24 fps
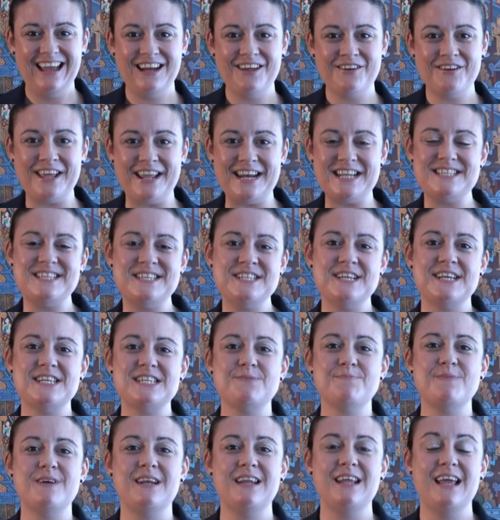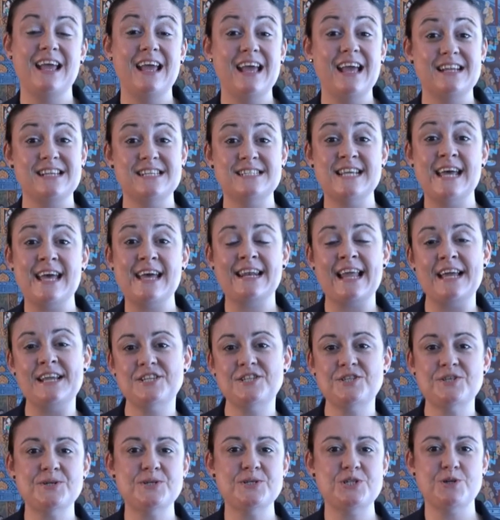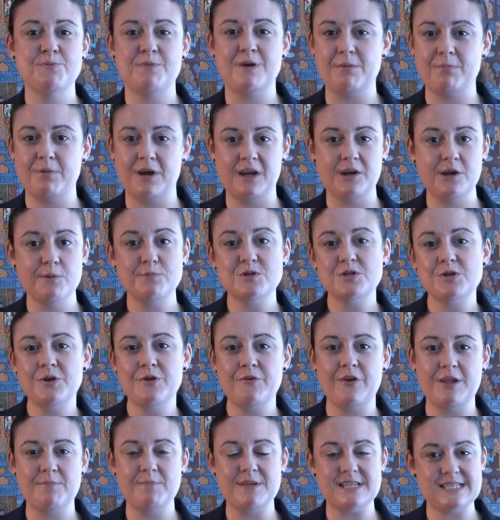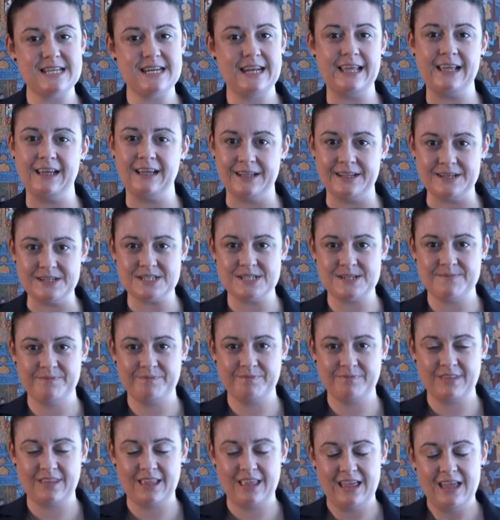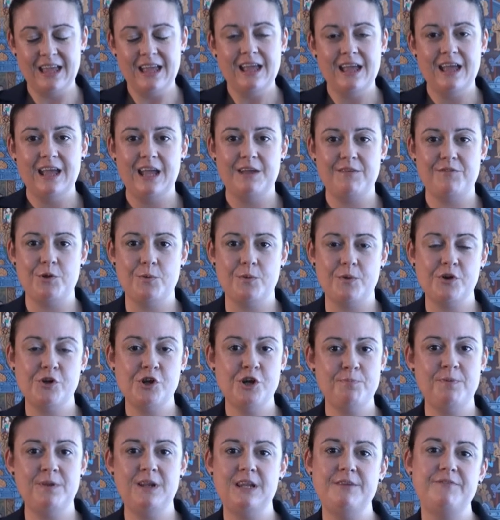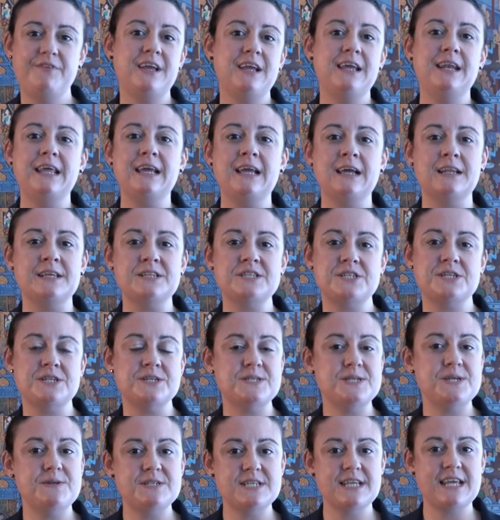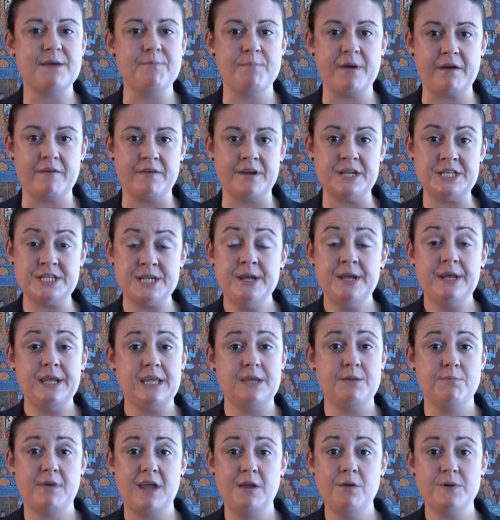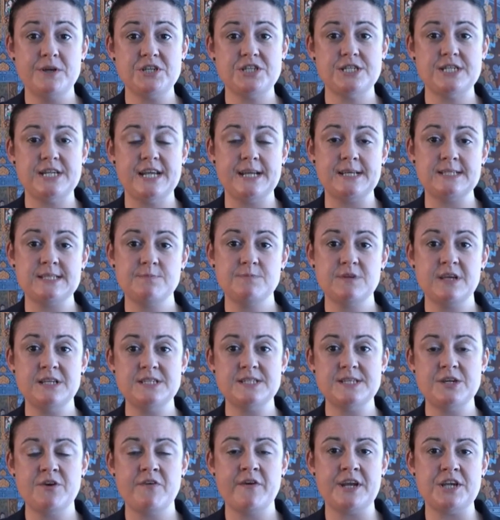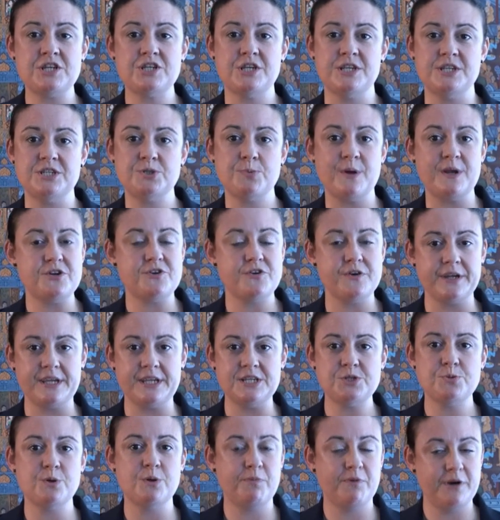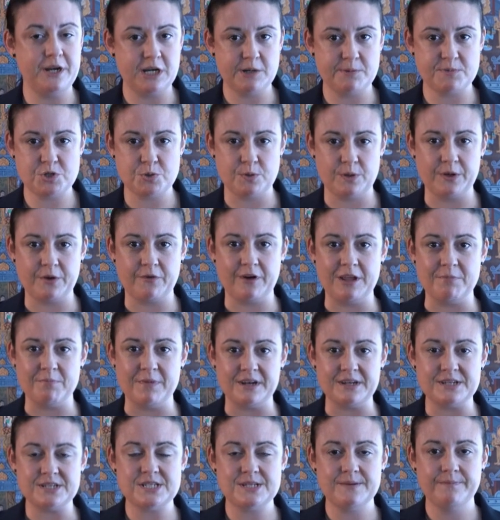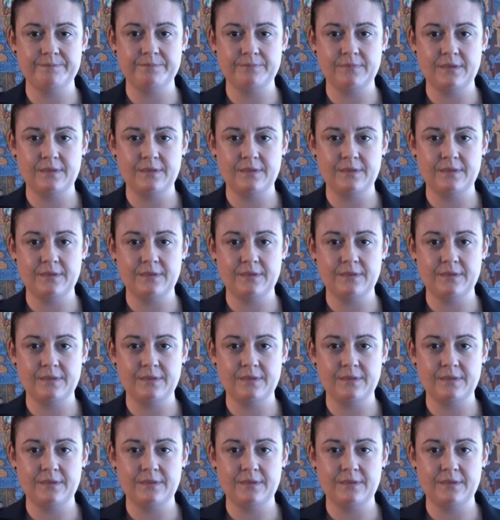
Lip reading: Hello ladies and gentlemen, today I'd like to talk to you about prenuptial agreements in England. If you are a couple living in England and are soon to get married, you may wish to take some consideration into entering into a prenuptial agreement.